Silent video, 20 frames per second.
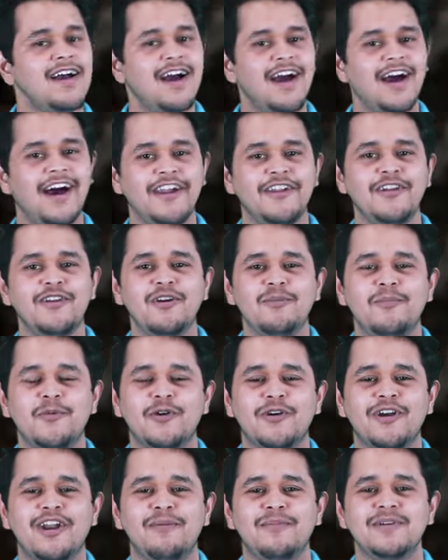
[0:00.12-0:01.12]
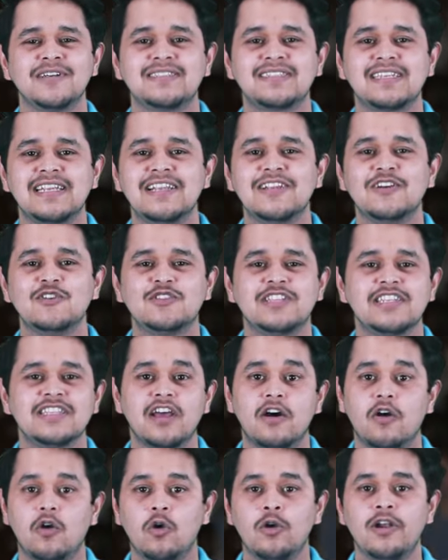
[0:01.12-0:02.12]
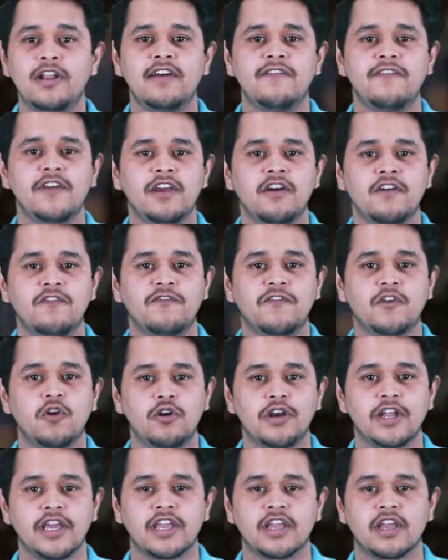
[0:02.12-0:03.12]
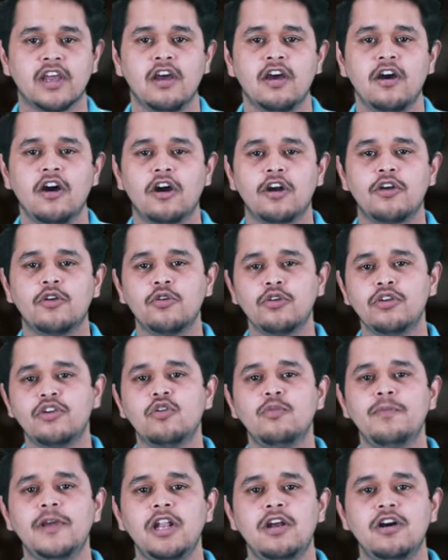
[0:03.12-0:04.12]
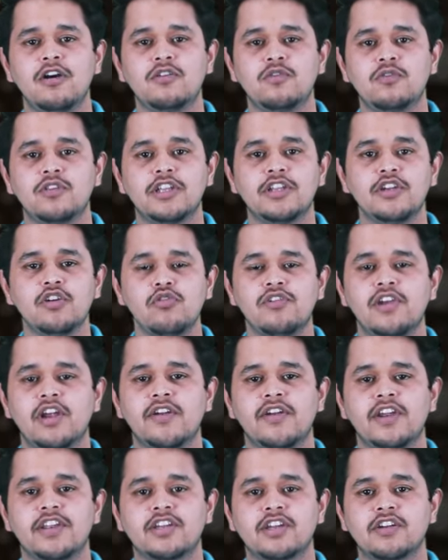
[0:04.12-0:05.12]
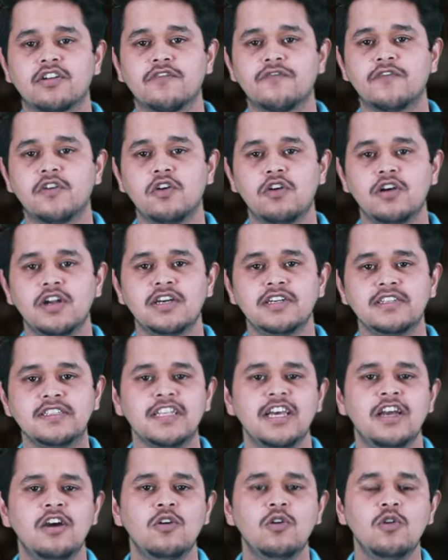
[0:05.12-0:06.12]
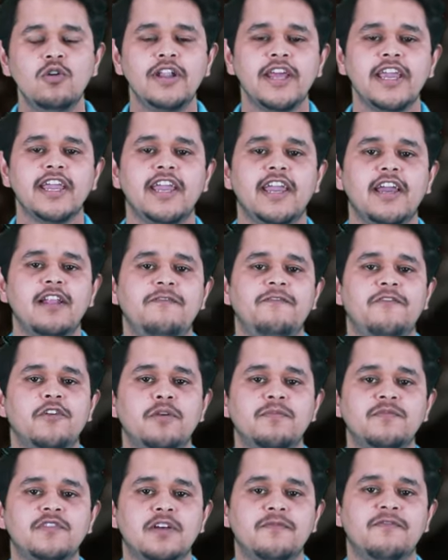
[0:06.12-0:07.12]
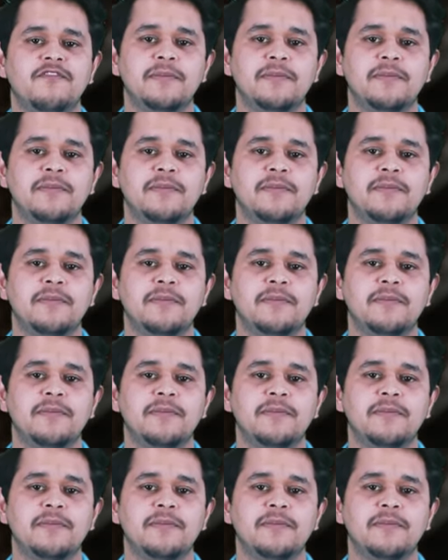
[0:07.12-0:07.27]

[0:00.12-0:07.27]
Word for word: Are you a programmer still using the older way of coding? Or do you belong to the new generation of coders who take help from some